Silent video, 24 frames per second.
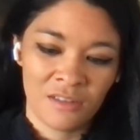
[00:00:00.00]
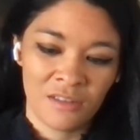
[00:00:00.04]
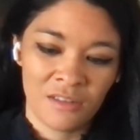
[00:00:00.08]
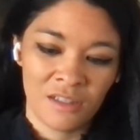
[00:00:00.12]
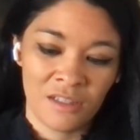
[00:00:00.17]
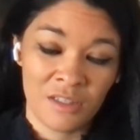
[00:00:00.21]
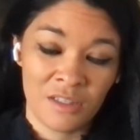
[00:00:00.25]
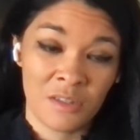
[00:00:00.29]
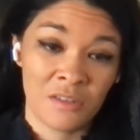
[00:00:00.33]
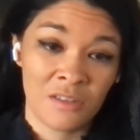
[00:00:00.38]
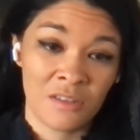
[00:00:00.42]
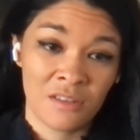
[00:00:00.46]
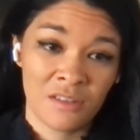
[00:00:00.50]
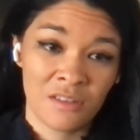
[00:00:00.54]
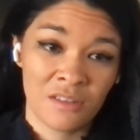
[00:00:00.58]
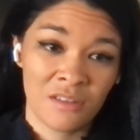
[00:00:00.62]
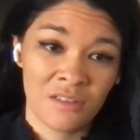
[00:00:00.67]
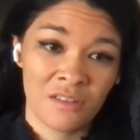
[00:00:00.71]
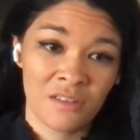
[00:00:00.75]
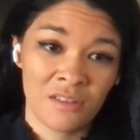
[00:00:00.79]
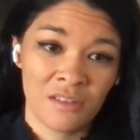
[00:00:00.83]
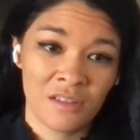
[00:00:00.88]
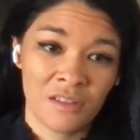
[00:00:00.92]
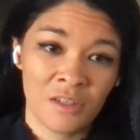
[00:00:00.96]
as
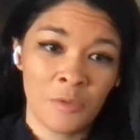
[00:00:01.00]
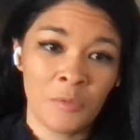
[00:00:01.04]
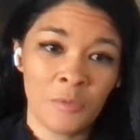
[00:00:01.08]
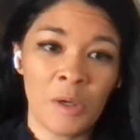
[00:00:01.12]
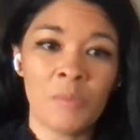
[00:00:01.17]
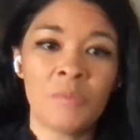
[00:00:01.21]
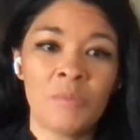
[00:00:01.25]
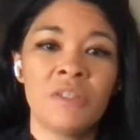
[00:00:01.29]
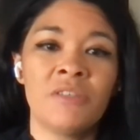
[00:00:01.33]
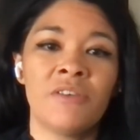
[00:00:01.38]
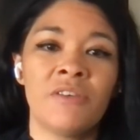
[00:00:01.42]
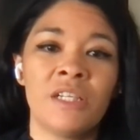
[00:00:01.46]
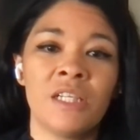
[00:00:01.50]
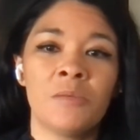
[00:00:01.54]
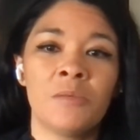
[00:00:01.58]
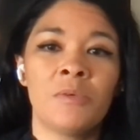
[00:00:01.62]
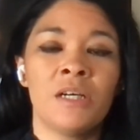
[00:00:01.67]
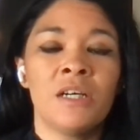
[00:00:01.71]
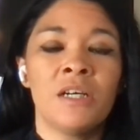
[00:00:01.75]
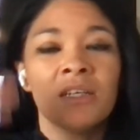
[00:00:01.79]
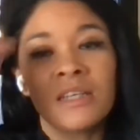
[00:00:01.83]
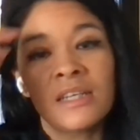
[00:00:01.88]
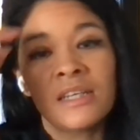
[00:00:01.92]
a web developer,